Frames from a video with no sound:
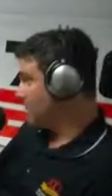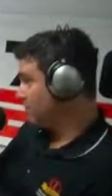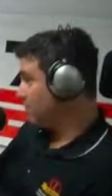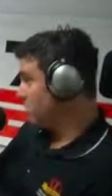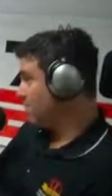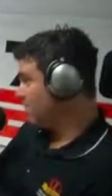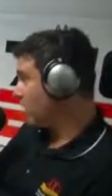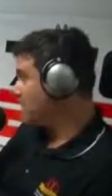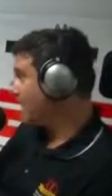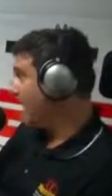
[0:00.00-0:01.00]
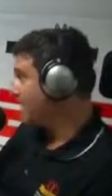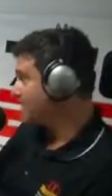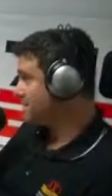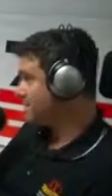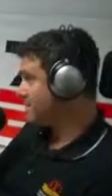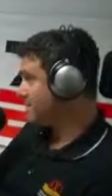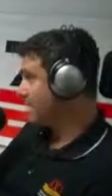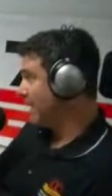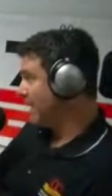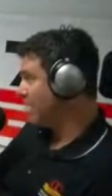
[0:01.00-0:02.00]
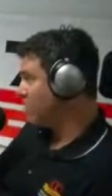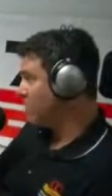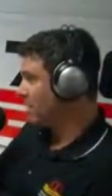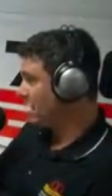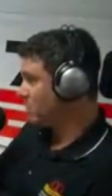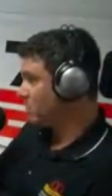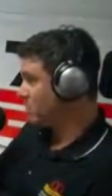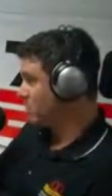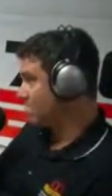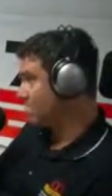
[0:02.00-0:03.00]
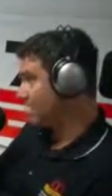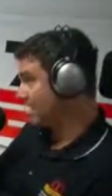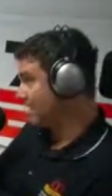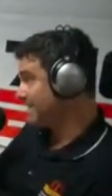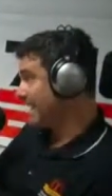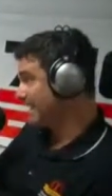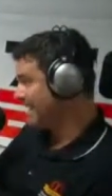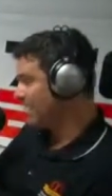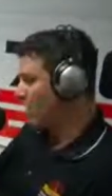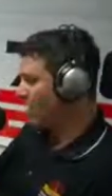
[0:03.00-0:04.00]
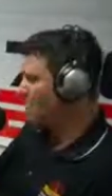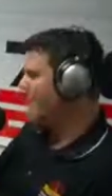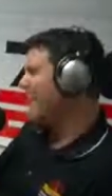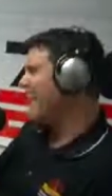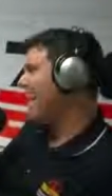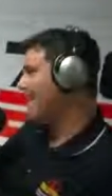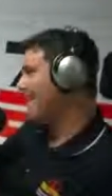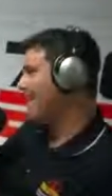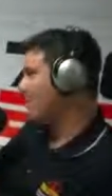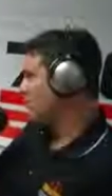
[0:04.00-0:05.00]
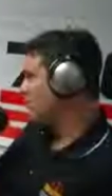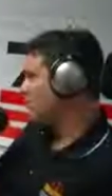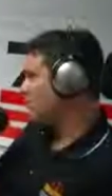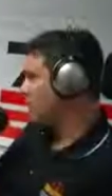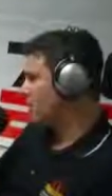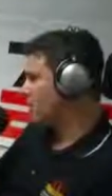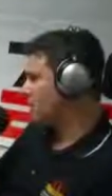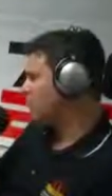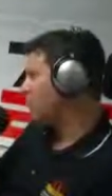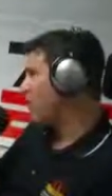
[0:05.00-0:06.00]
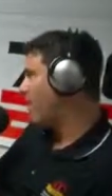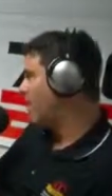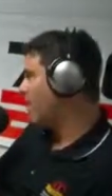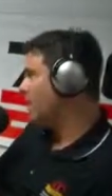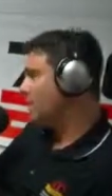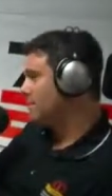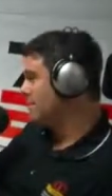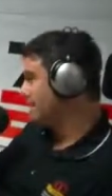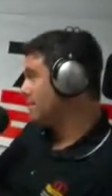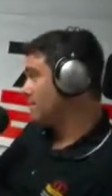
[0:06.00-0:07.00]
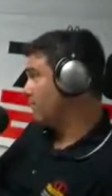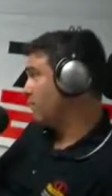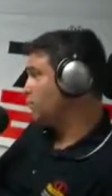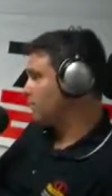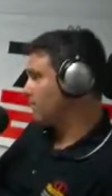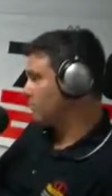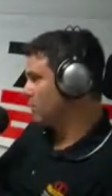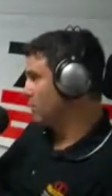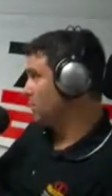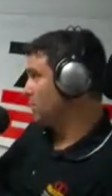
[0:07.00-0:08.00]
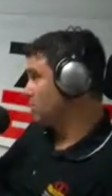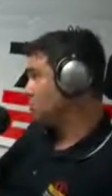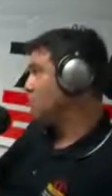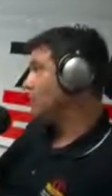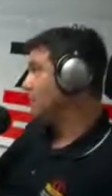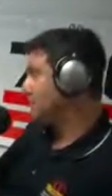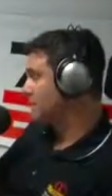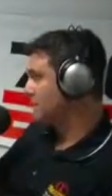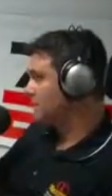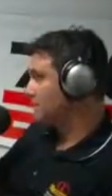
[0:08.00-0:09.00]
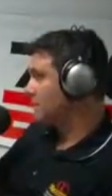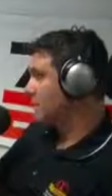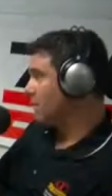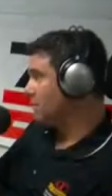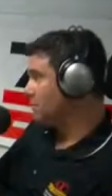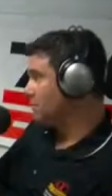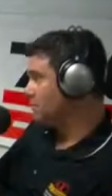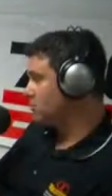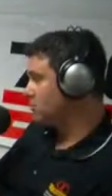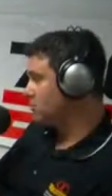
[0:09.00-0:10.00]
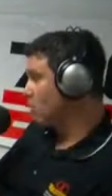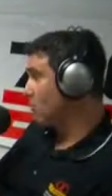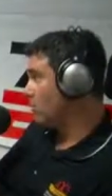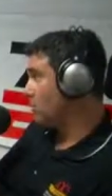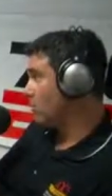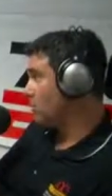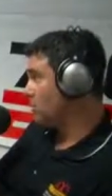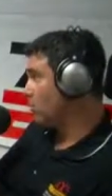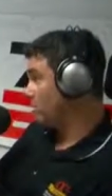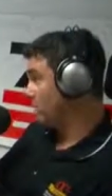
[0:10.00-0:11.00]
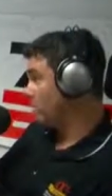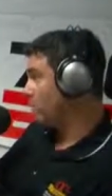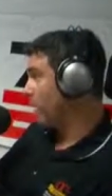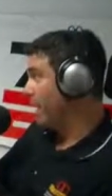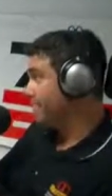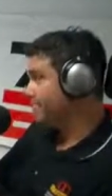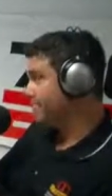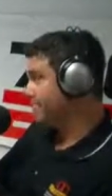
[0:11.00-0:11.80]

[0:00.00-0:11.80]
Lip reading: for a $500 test to make that determination, which is probably inexact anyway. I agree with Dr. Cutler. It's probably distant future that we're going to be able to screen these kids for those injuries or what sport they should play.